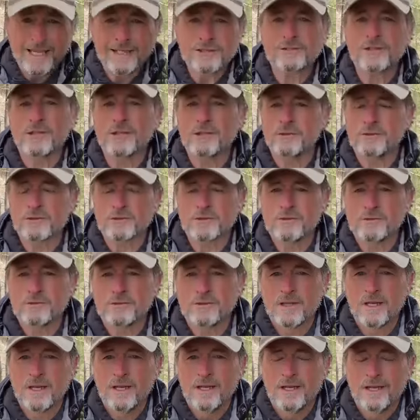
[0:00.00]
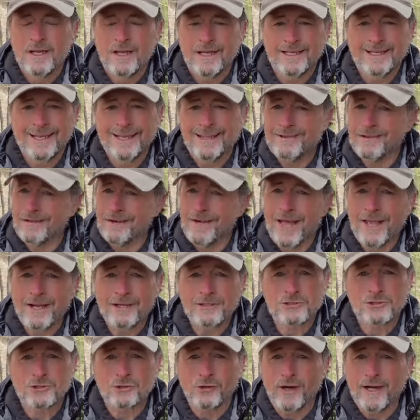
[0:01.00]
hand signals. Again, they're not
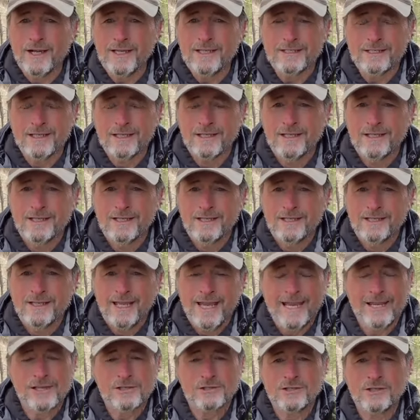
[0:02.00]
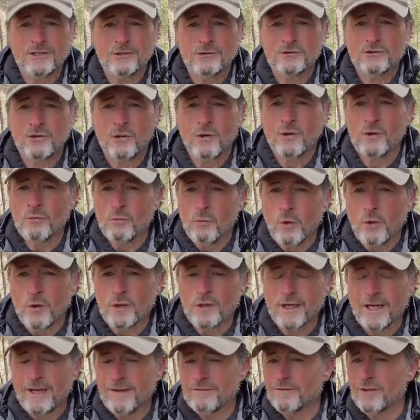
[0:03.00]
as great. Hand signals only
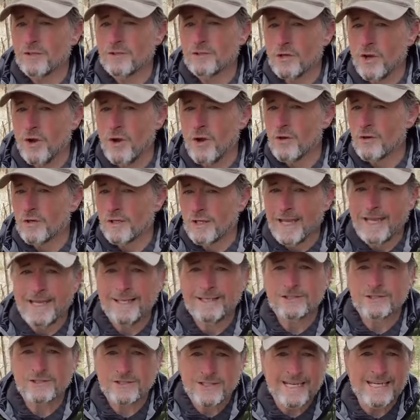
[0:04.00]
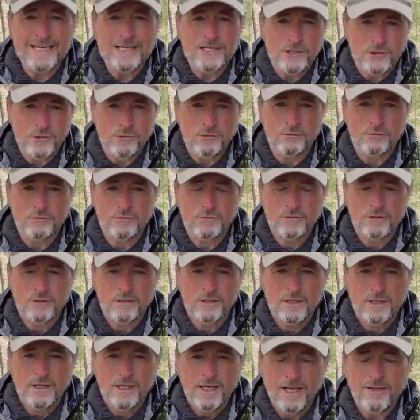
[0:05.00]
work if the dog can see you,
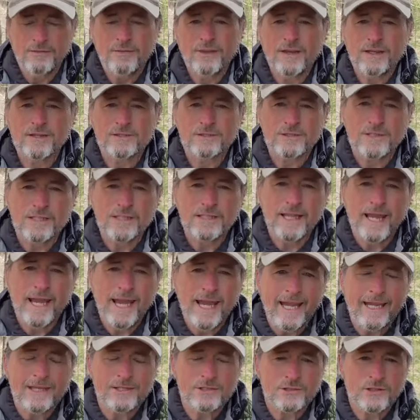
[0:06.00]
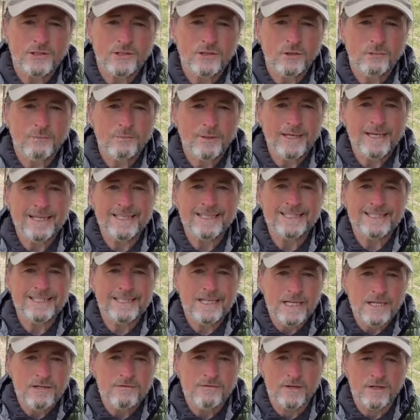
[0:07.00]
if they can see the hand signal being
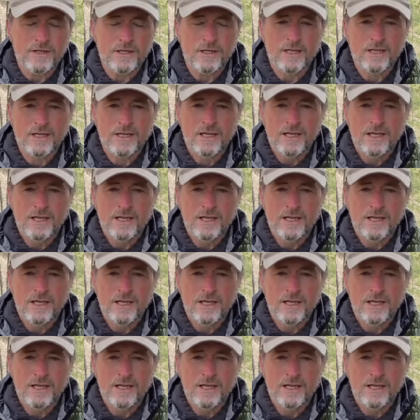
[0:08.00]
given.